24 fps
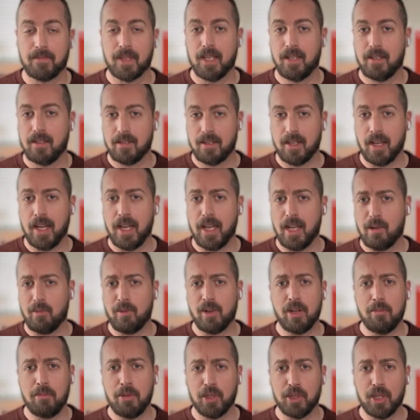Today I want to
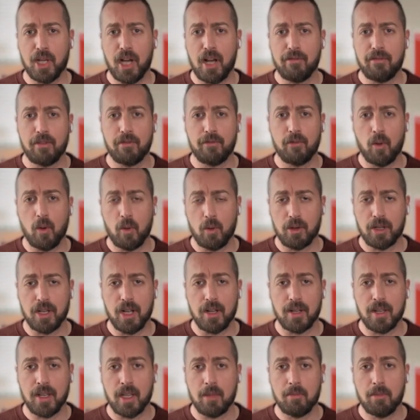build off of what we were
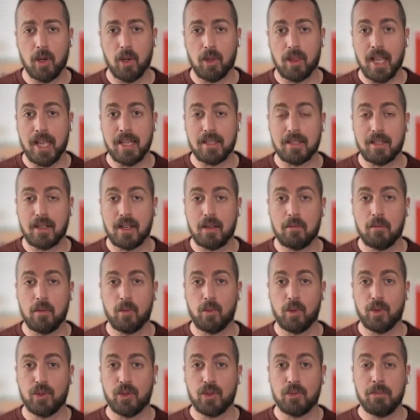talking about last time,
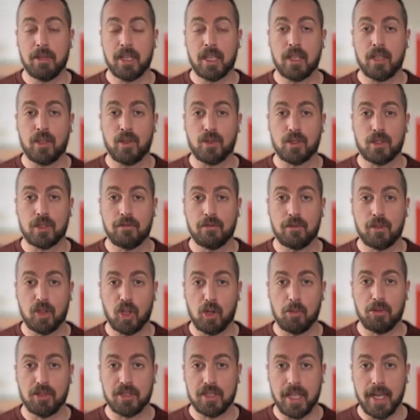which is making use of
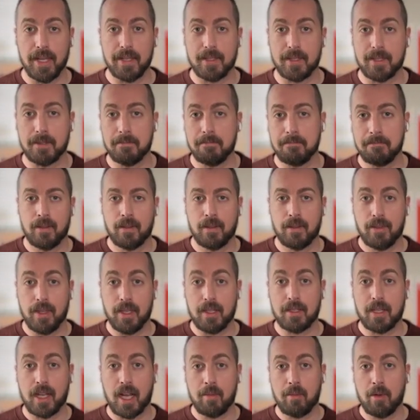global sets. This
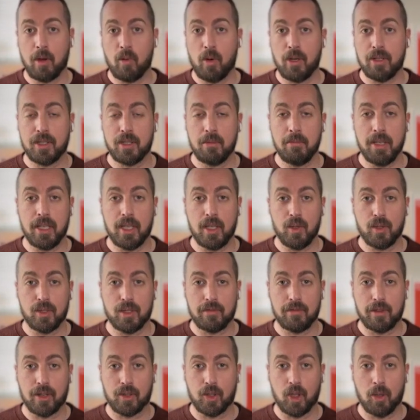time I want to make use of
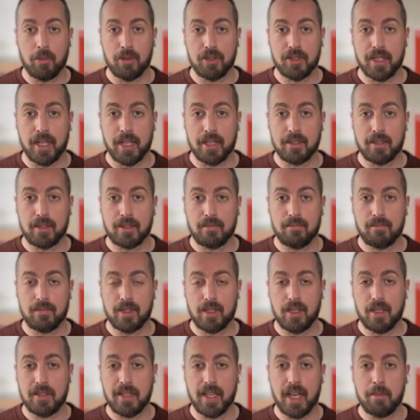our global sets
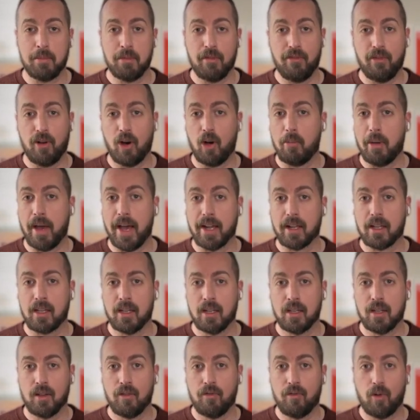to set up a fallback
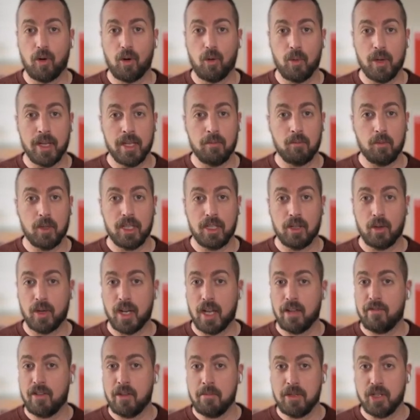for when we don't
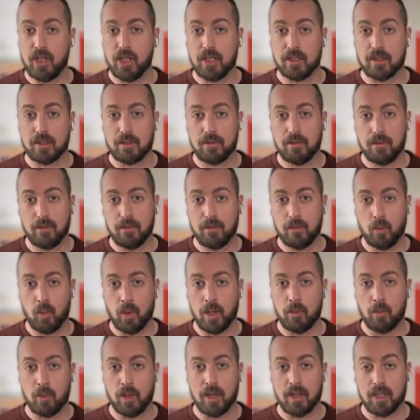have images
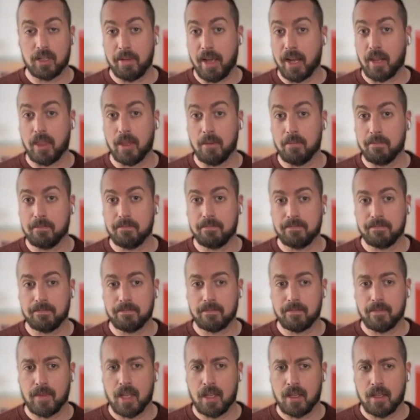when we expect them.
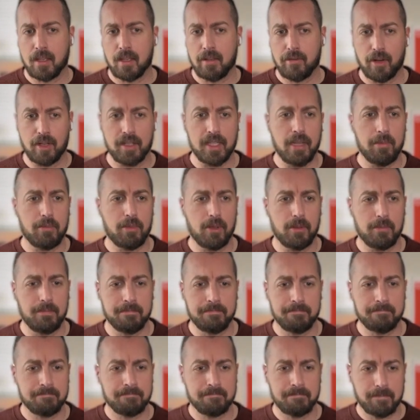For example,
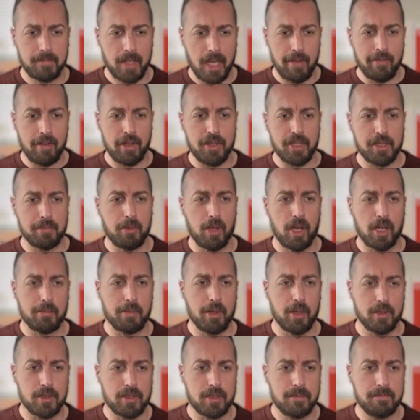I've got this blog
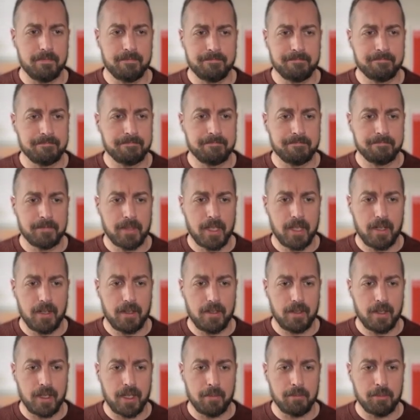post.
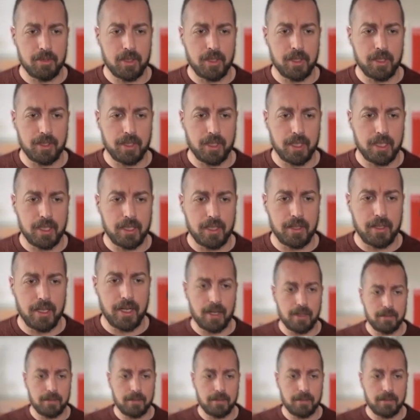I'm just going to click into there.